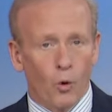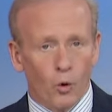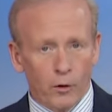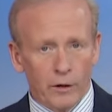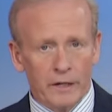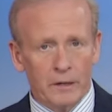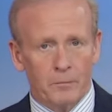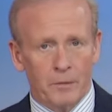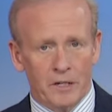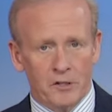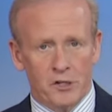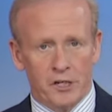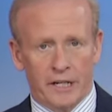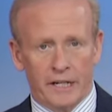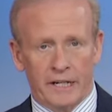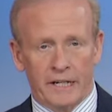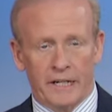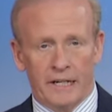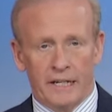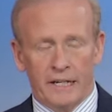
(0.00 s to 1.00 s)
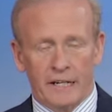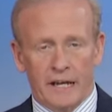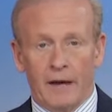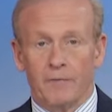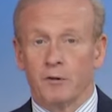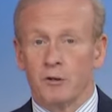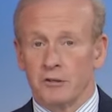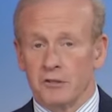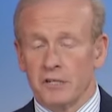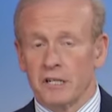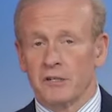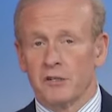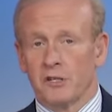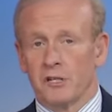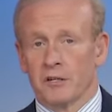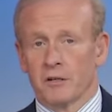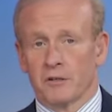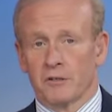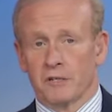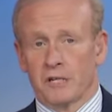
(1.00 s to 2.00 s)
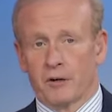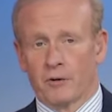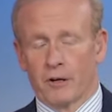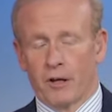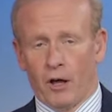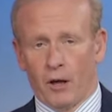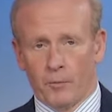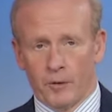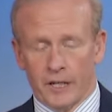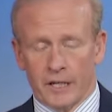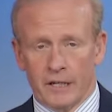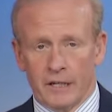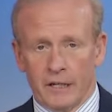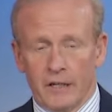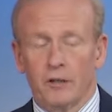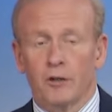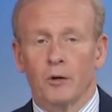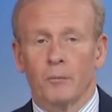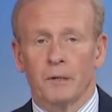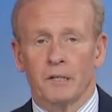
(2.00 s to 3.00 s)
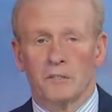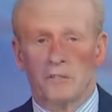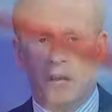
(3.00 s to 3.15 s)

Warren, Michigan, after 6 years here in Albany. Kumi